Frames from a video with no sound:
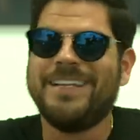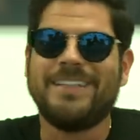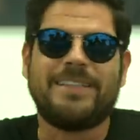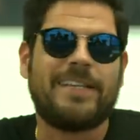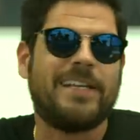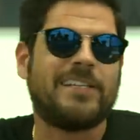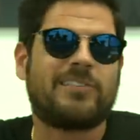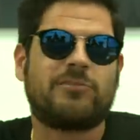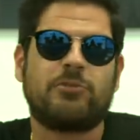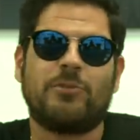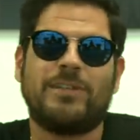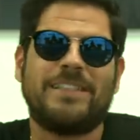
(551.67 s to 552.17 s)

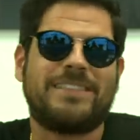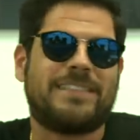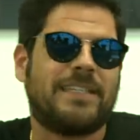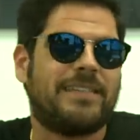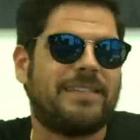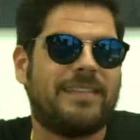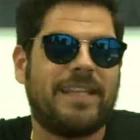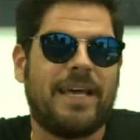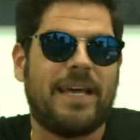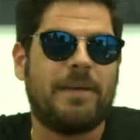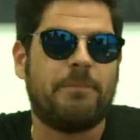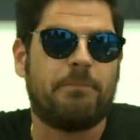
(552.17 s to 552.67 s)
This one is a
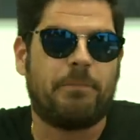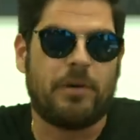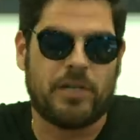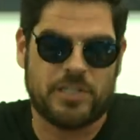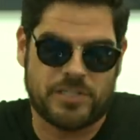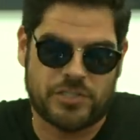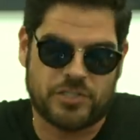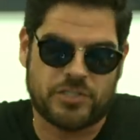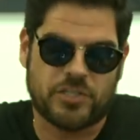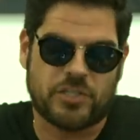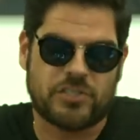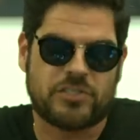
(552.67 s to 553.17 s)
dead
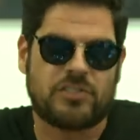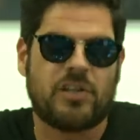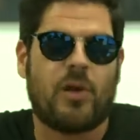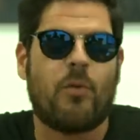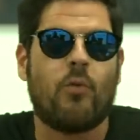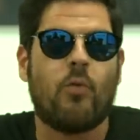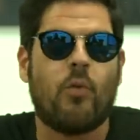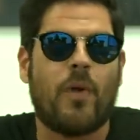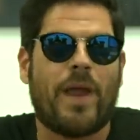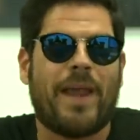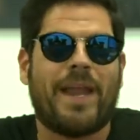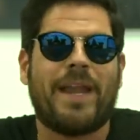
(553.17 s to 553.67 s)
bust just
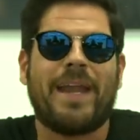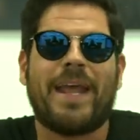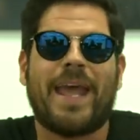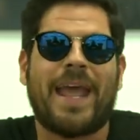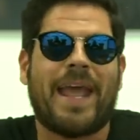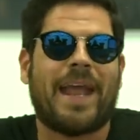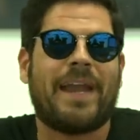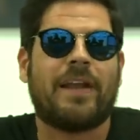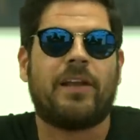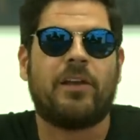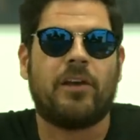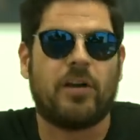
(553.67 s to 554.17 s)
on weight
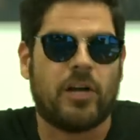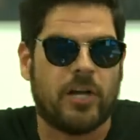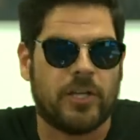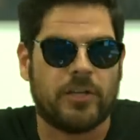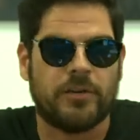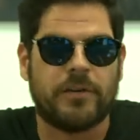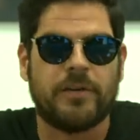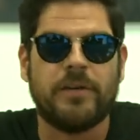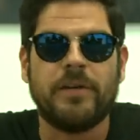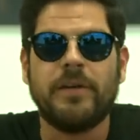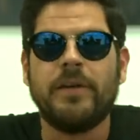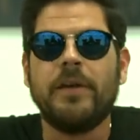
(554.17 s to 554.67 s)
and
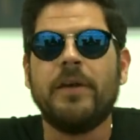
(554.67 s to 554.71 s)
color.